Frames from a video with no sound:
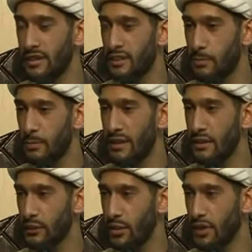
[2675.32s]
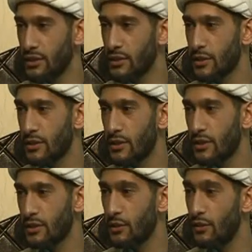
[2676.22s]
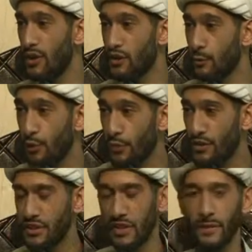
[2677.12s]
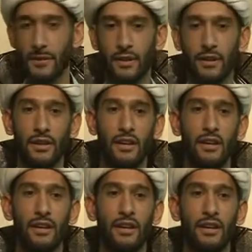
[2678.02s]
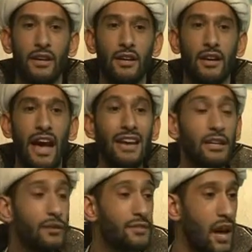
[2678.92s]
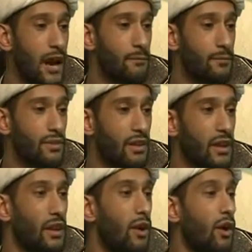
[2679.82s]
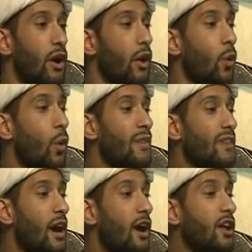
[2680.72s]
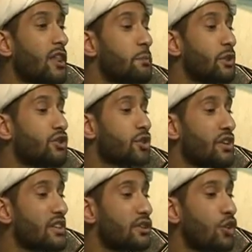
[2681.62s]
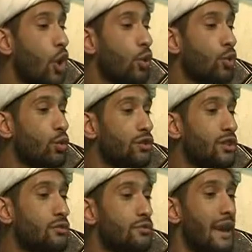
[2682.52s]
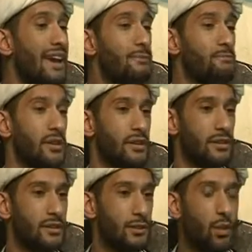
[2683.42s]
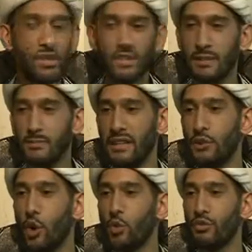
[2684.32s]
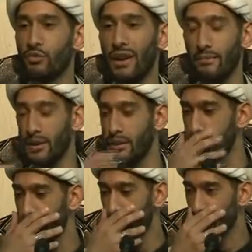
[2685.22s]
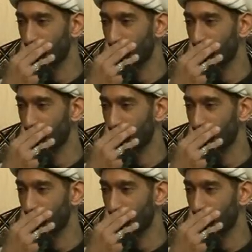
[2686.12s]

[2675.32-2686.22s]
Let us explain this verse. It's a verse of prophecy. End of time, when the earth puts on its golden raiment. What does this mean, golden raiment?